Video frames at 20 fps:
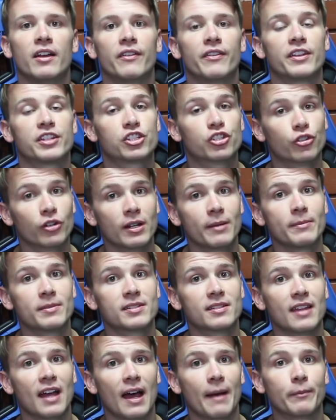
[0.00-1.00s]
The
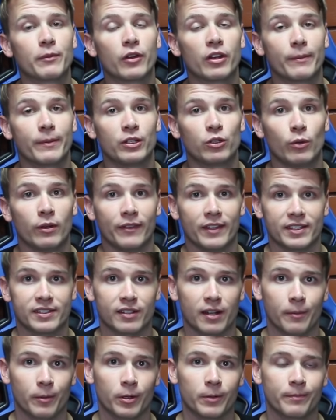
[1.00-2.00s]
streams that I'm gonna be doing this
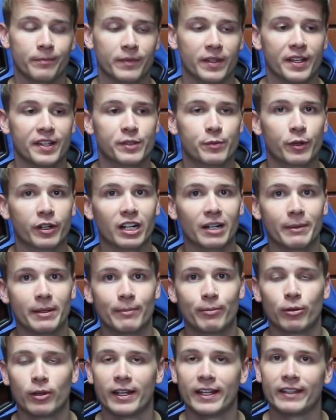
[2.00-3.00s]
summer is we're gonna
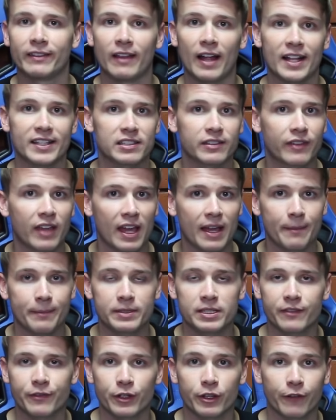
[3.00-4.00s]
be playing lots of
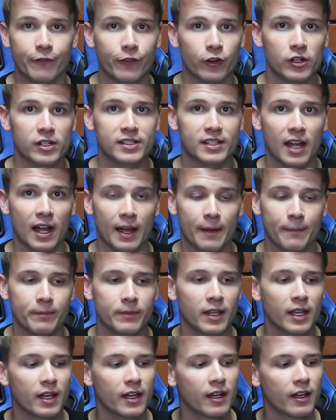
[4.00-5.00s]
games for the first time.
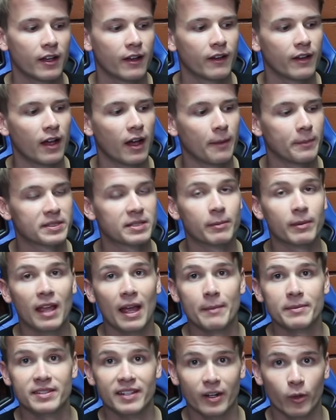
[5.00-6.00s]
Um, some
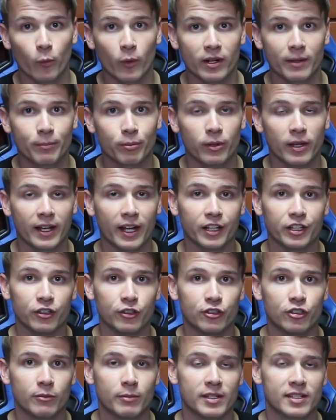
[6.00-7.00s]
games that I want to play on
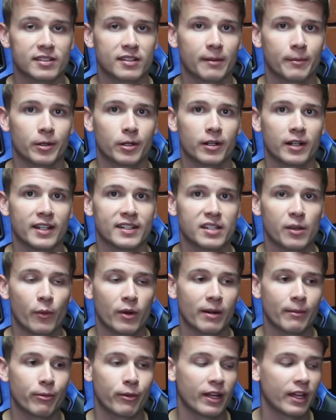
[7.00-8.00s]
YouTube this summer is I
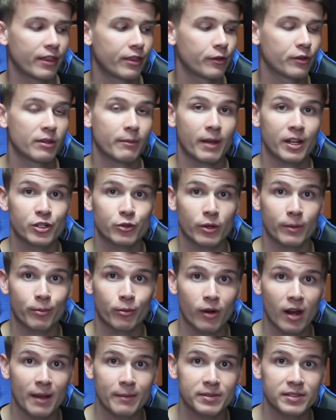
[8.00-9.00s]
want to play through the Metroid
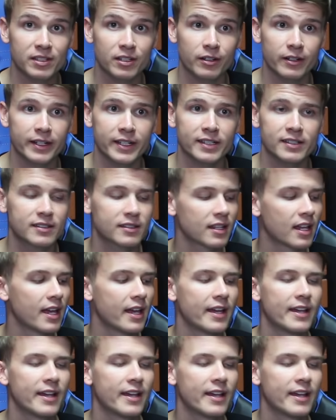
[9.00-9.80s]
Prime series